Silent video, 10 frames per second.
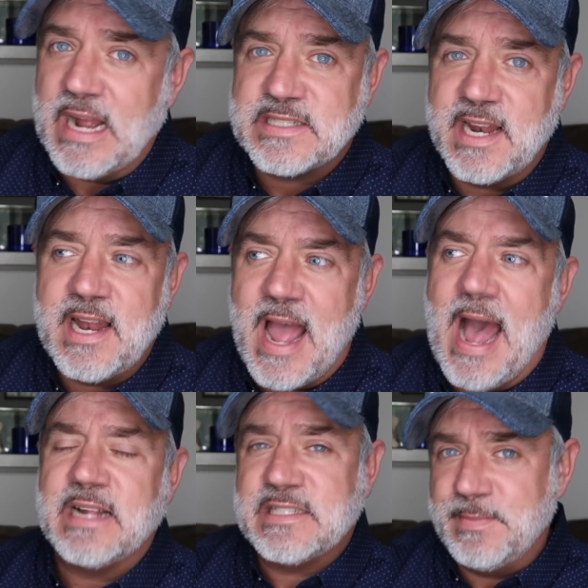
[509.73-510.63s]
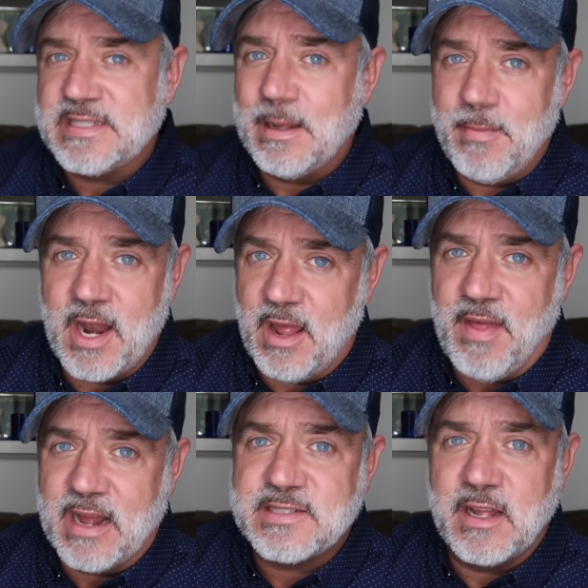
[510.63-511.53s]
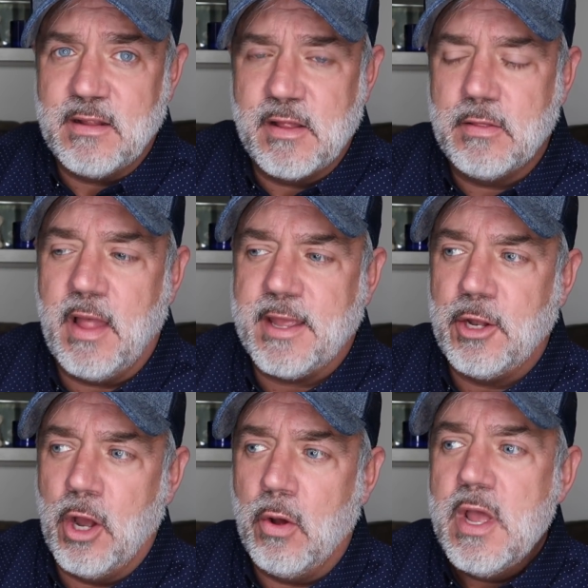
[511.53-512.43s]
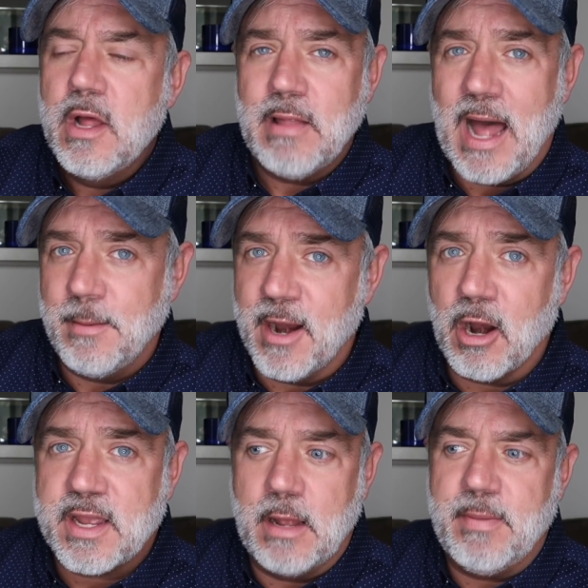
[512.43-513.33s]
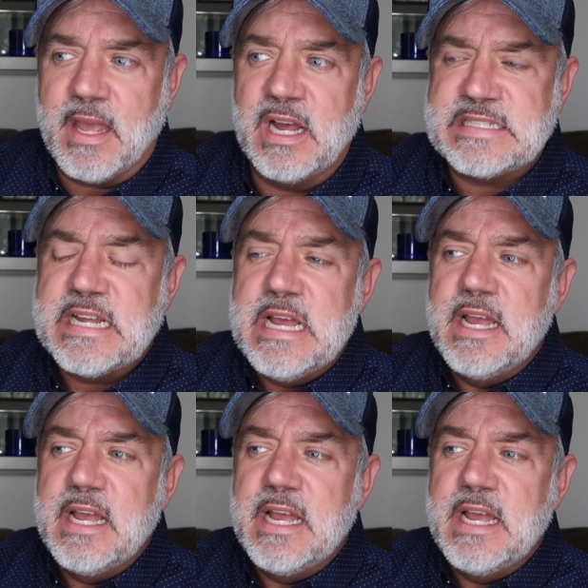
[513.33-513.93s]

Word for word: I said it has to be somebody that's like, you know, Latin American, because